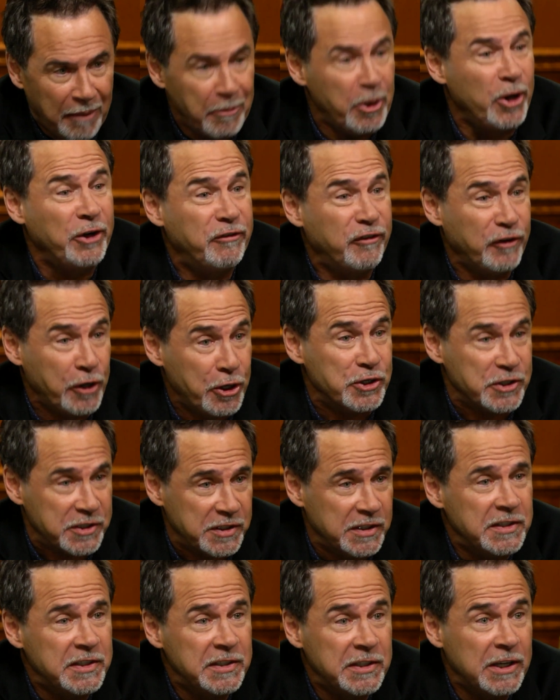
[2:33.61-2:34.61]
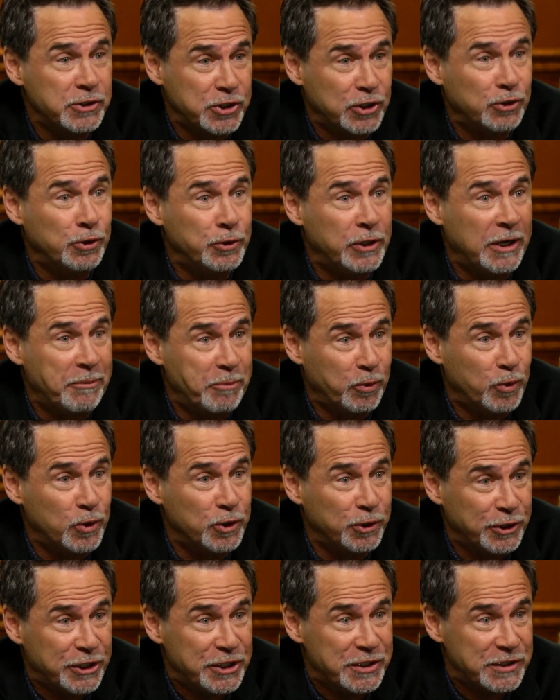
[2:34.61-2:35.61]
I'm on first. This is how screwed up the
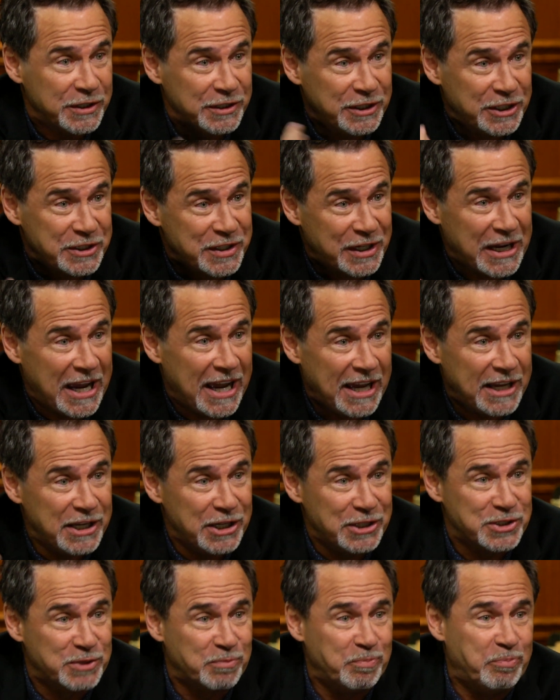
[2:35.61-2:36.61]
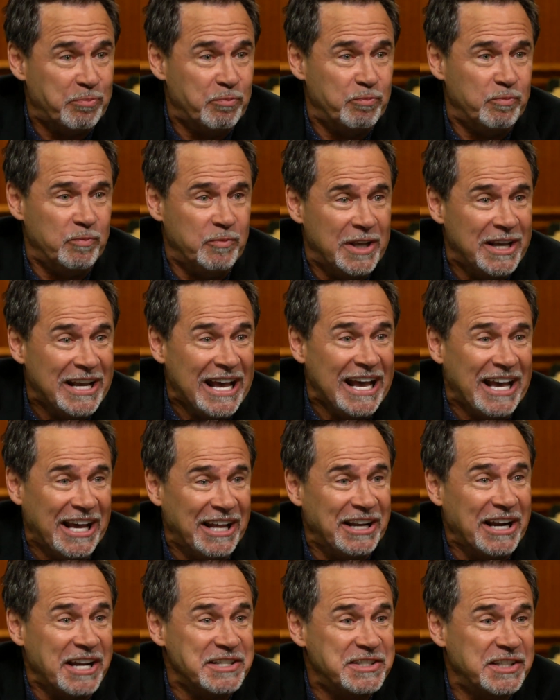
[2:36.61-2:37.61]
world is. Yeah. This guy has,
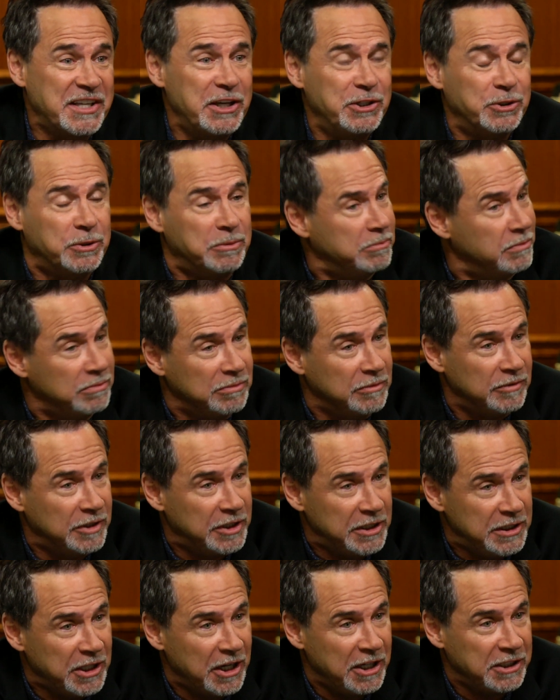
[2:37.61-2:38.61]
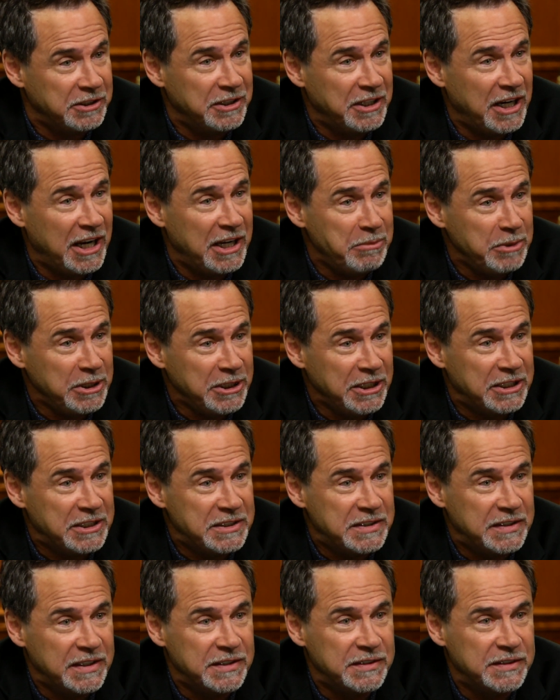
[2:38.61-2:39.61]
and I say to him, the Dr. Heimlich? And he
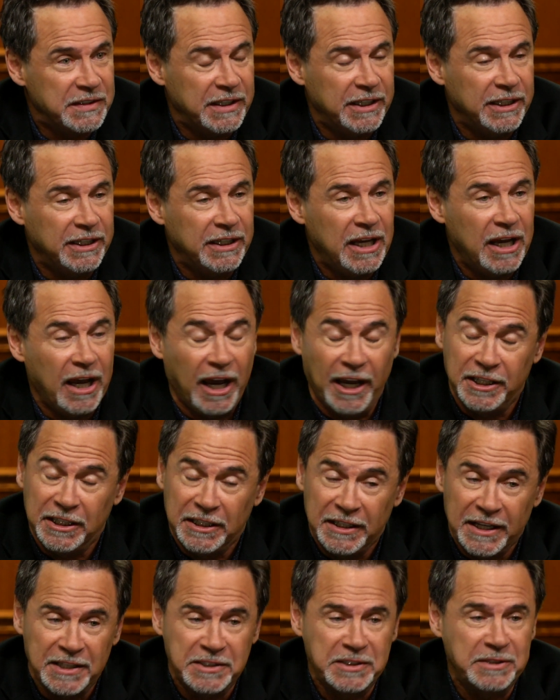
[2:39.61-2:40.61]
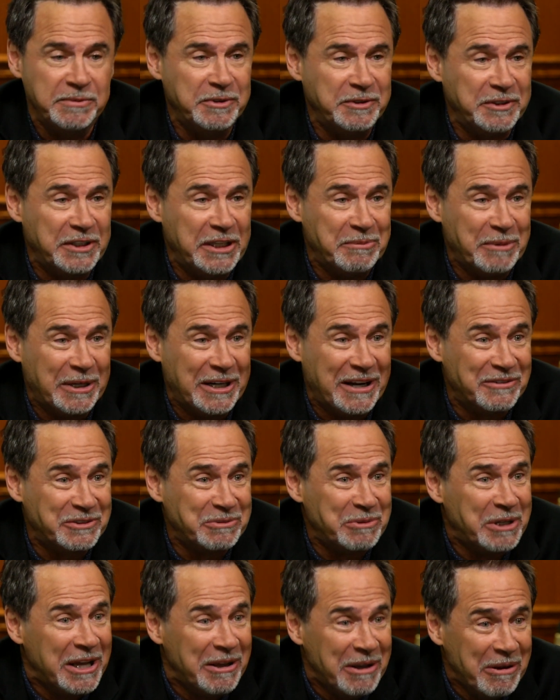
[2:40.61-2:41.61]
says, uh, I didn't ask him to name it
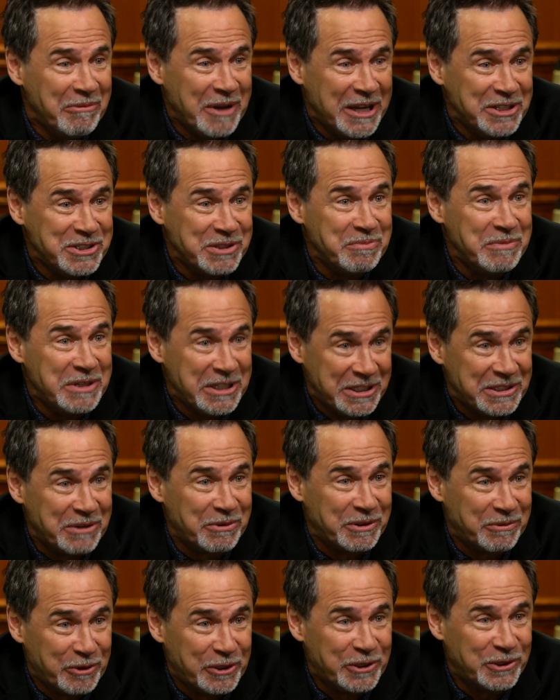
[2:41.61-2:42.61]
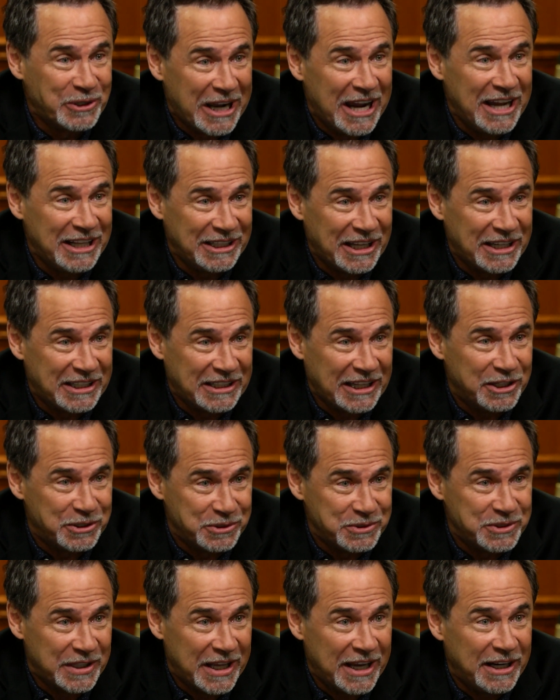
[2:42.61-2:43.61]
after Imagine meeting a real guy like that
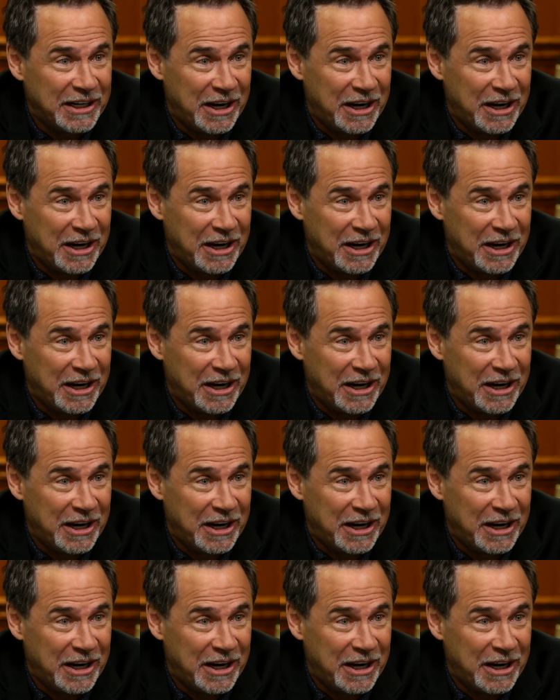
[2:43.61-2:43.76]
who's well, that